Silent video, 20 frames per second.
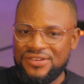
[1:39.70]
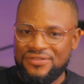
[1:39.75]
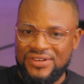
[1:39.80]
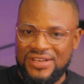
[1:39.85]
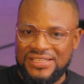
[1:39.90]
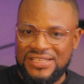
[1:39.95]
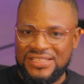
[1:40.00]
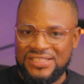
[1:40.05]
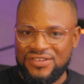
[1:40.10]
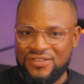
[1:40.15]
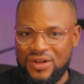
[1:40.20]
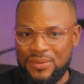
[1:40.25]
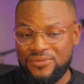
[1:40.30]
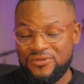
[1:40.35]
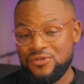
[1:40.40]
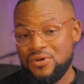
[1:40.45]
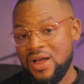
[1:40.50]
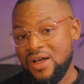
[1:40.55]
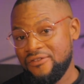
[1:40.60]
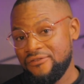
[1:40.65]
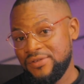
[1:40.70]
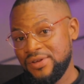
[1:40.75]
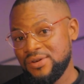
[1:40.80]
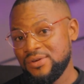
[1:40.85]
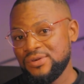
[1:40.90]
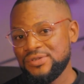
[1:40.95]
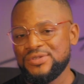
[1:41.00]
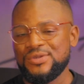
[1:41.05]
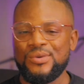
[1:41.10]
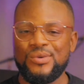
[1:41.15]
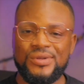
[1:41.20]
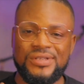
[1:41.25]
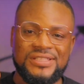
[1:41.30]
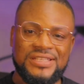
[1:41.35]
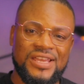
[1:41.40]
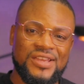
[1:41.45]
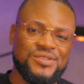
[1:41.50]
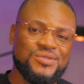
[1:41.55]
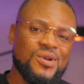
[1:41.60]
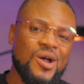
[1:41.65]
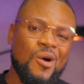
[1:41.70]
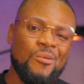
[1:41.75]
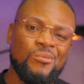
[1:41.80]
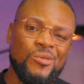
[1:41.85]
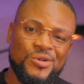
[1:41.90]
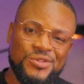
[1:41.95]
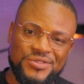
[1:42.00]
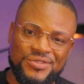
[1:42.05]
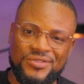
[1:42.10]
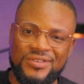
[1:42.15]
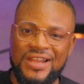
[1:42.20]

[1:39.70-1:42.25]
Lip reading: generate a script for our video, so we turn to our most